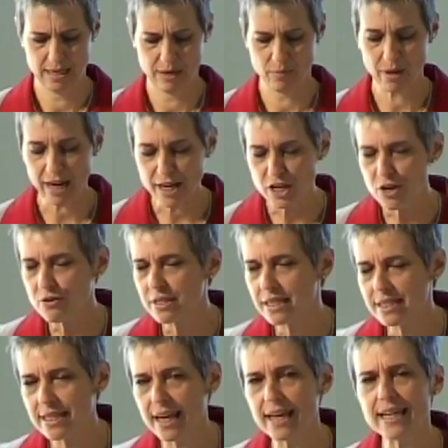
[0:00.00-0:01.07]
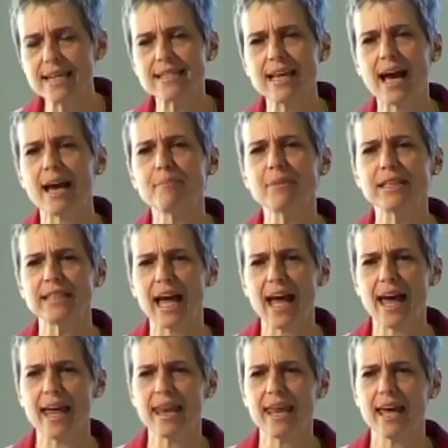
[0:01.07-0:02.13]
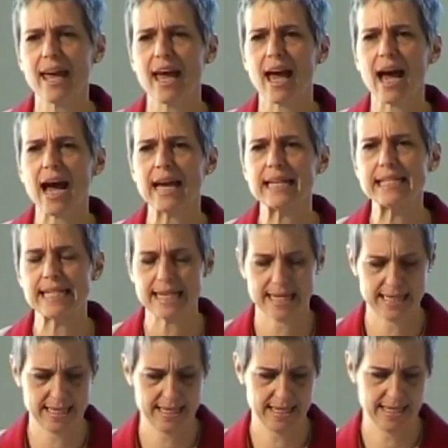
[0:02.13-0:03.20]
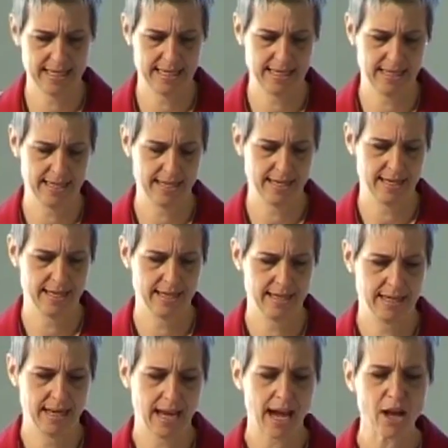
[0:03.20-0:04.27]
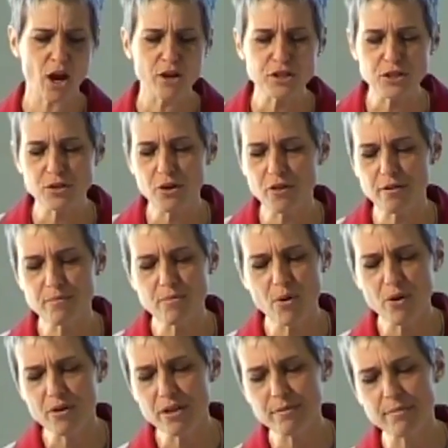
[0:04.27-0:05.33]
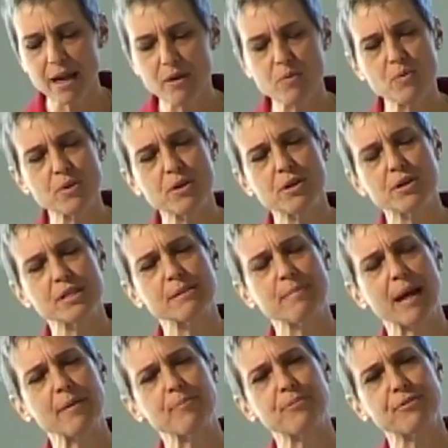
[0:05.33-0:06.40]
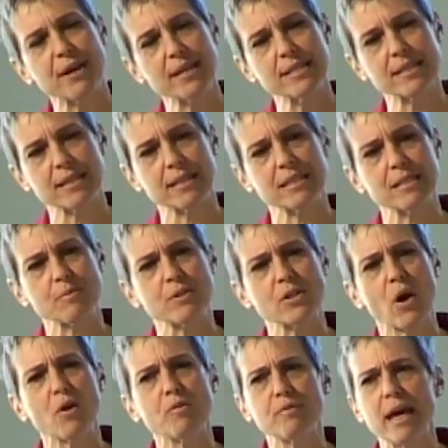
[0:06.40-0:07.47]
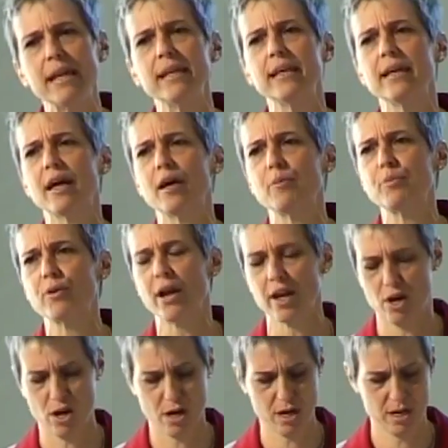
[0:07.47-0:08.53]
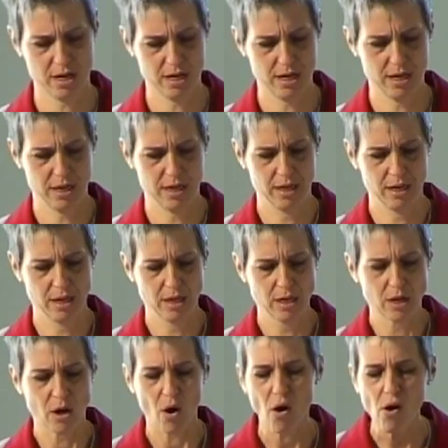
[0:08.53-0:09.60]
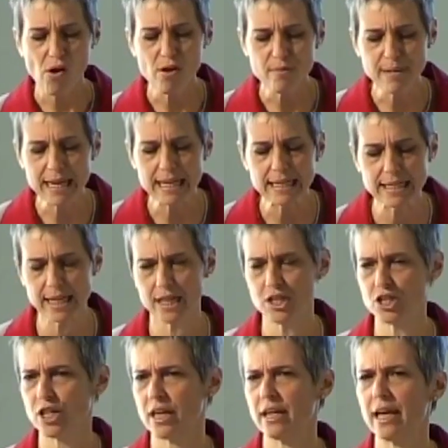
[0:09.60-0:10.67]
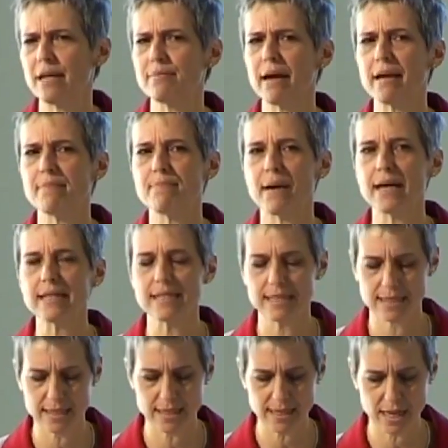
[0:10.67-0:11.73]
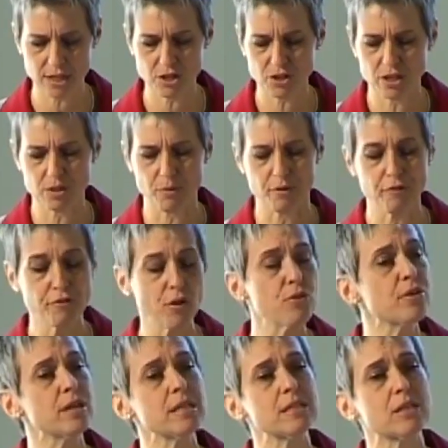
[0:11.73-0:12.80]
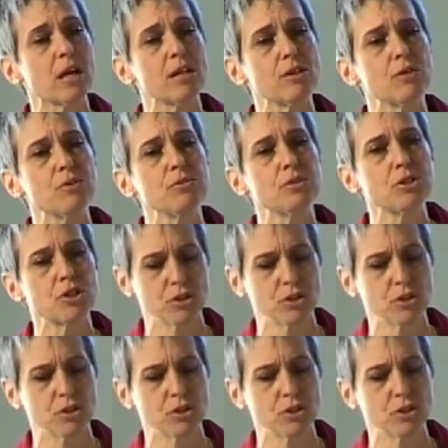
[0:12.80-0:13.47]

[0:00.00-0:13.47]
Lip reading: What I know today is I'm glad I did. I also know that more than my words, my presence was already a prayer. All my attention and my best intentions were focused on those